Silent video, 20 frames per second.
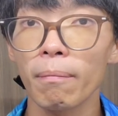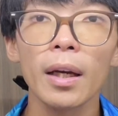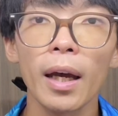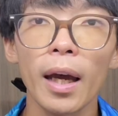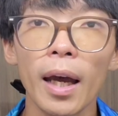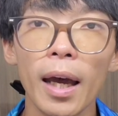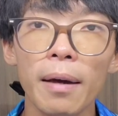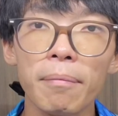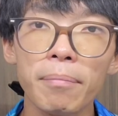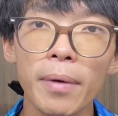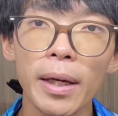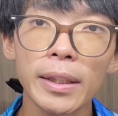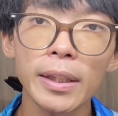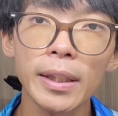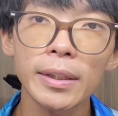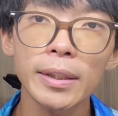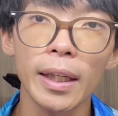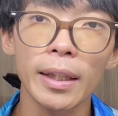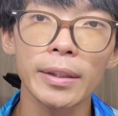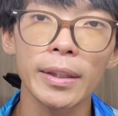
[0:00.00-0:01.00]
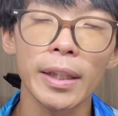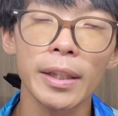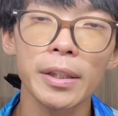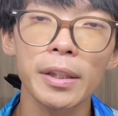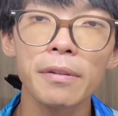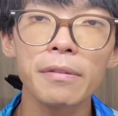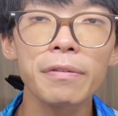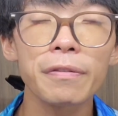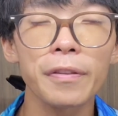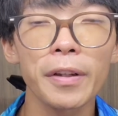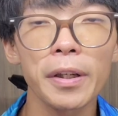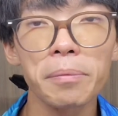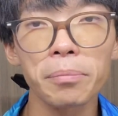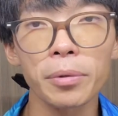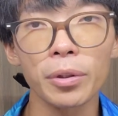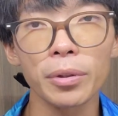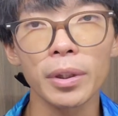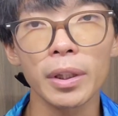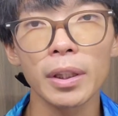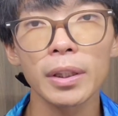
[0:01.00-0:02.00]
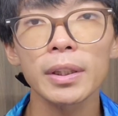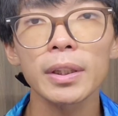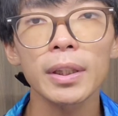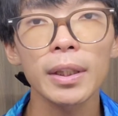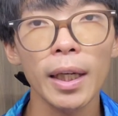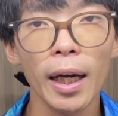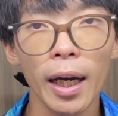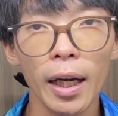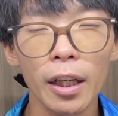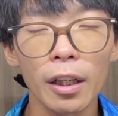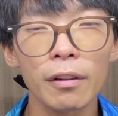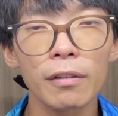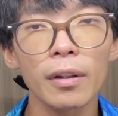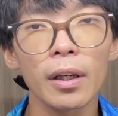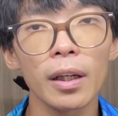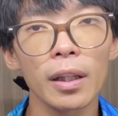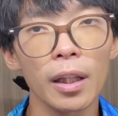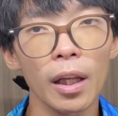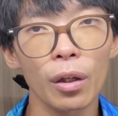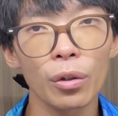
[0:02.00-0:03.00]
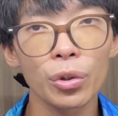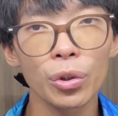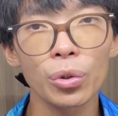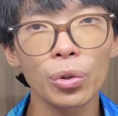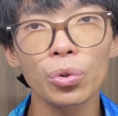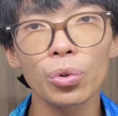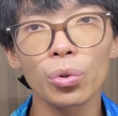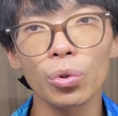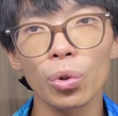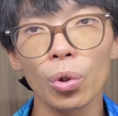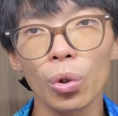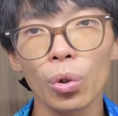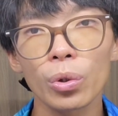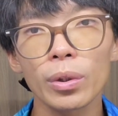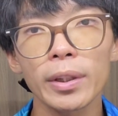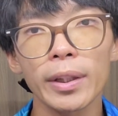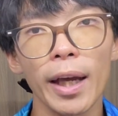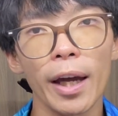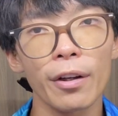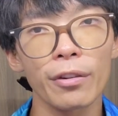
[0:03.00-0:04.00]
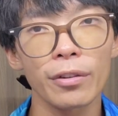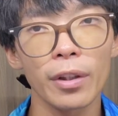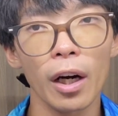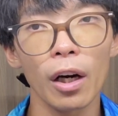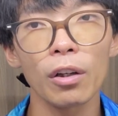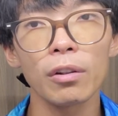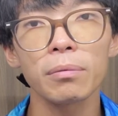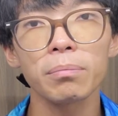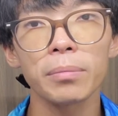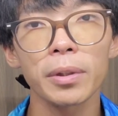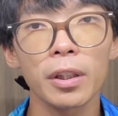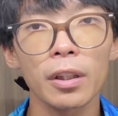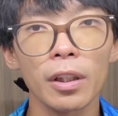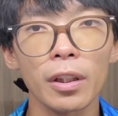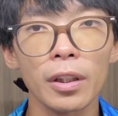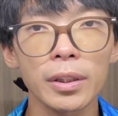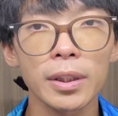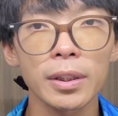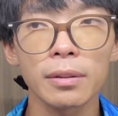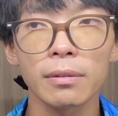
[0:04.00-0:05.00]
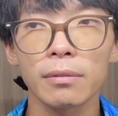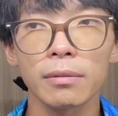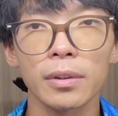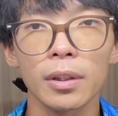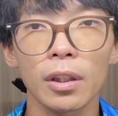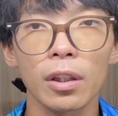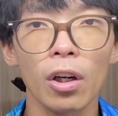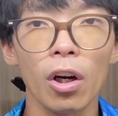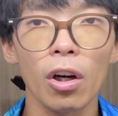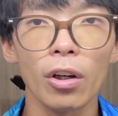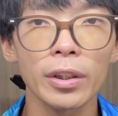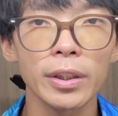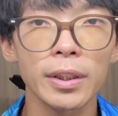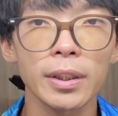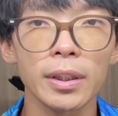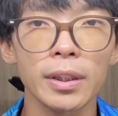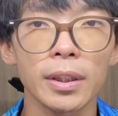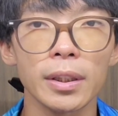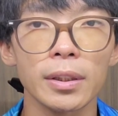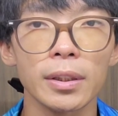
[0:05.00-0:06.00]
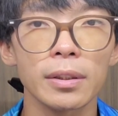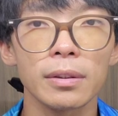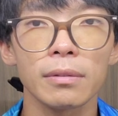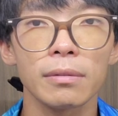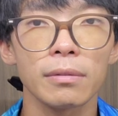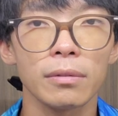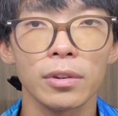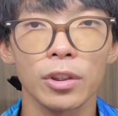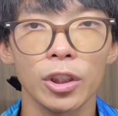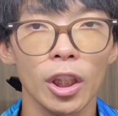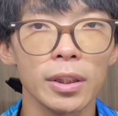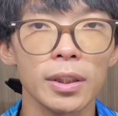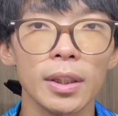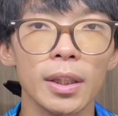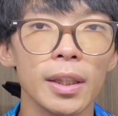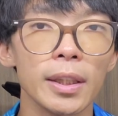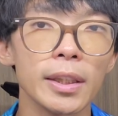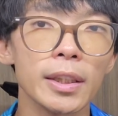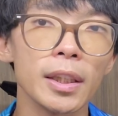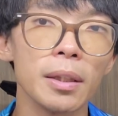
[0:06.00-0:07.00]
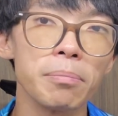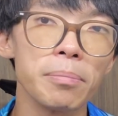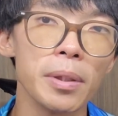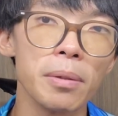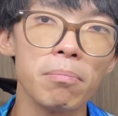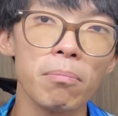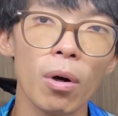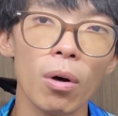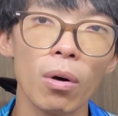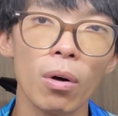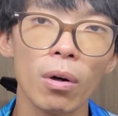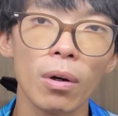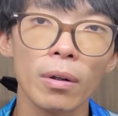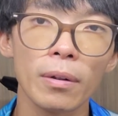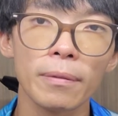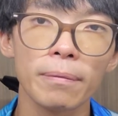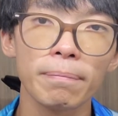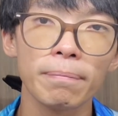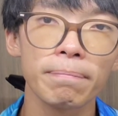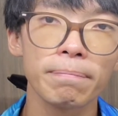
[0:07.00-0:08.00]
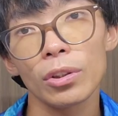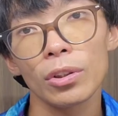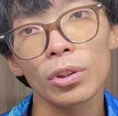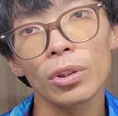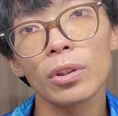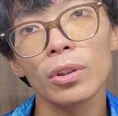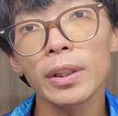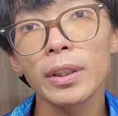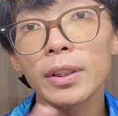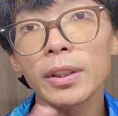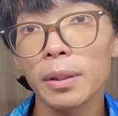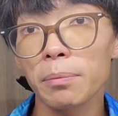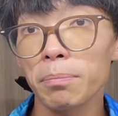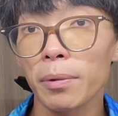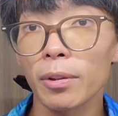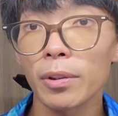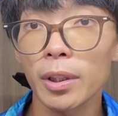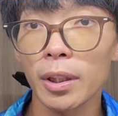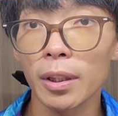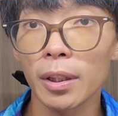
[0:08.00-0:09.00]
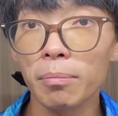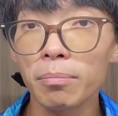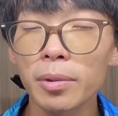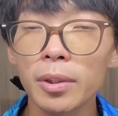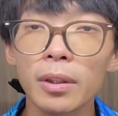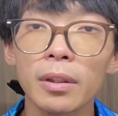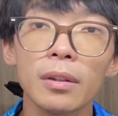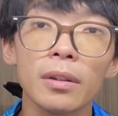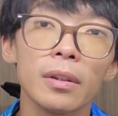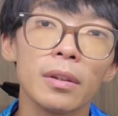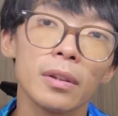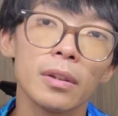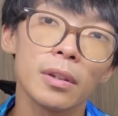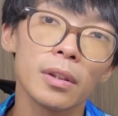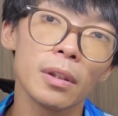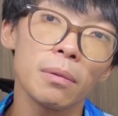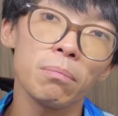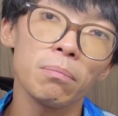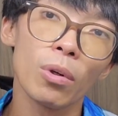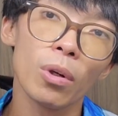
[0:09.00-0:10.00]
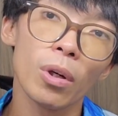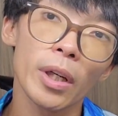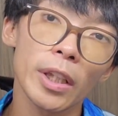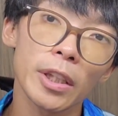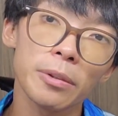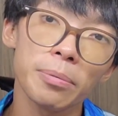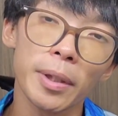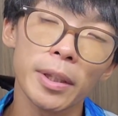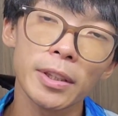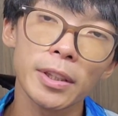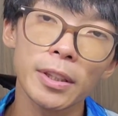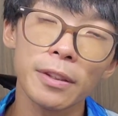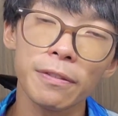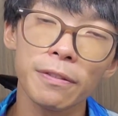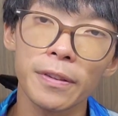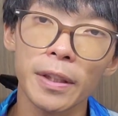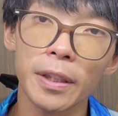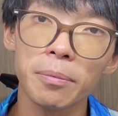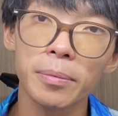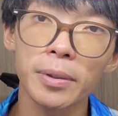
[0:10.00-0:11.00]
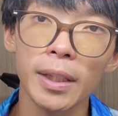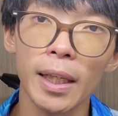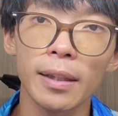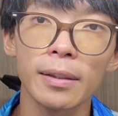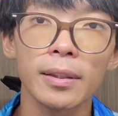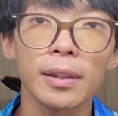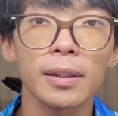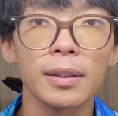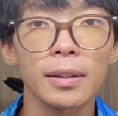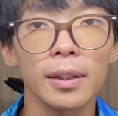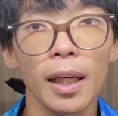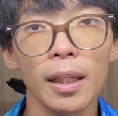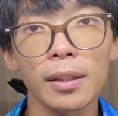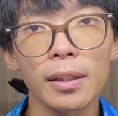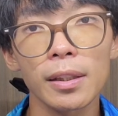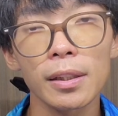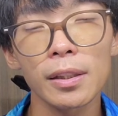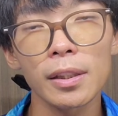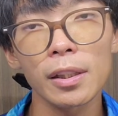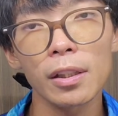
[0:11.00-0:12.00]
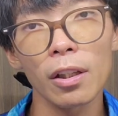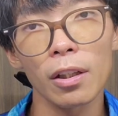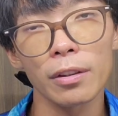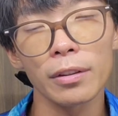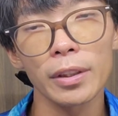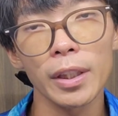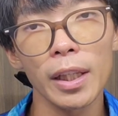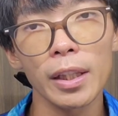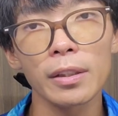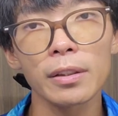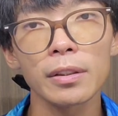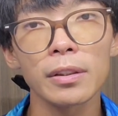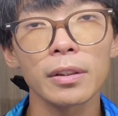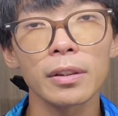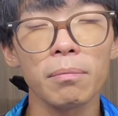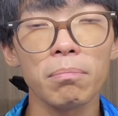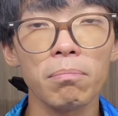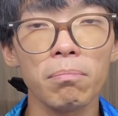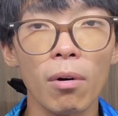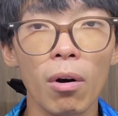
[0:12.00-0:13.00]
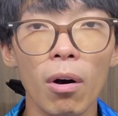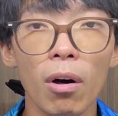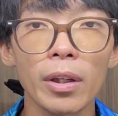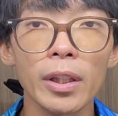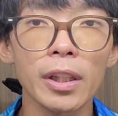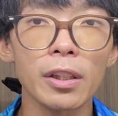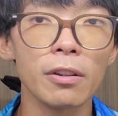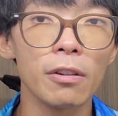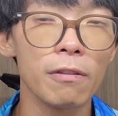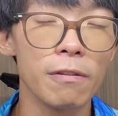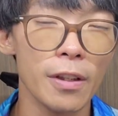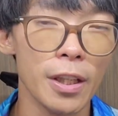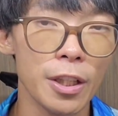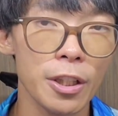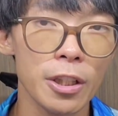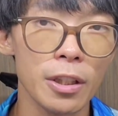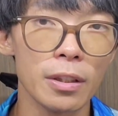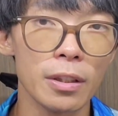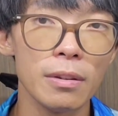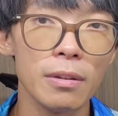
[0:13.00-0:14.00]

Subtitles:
And many titanium frame builders kind of allow you to go that route because the cost is just a little bit more. So in simple terms, the more expensive frame sets technically contains more innovation